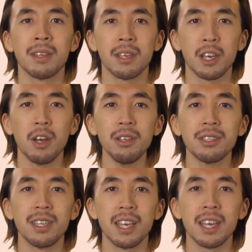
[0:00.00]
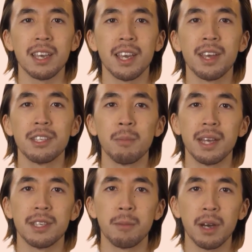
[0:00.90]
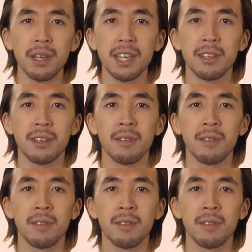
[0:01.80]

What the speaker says: Cost, customizability,